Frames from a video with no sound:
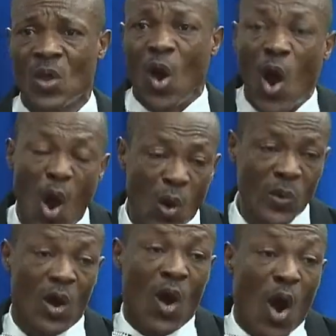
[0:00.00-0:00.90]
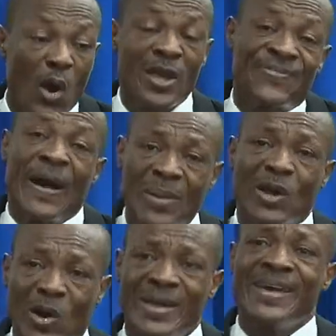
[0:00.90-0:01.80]
how your family
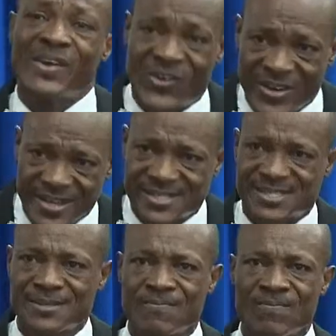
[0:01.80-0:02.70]
going to increase,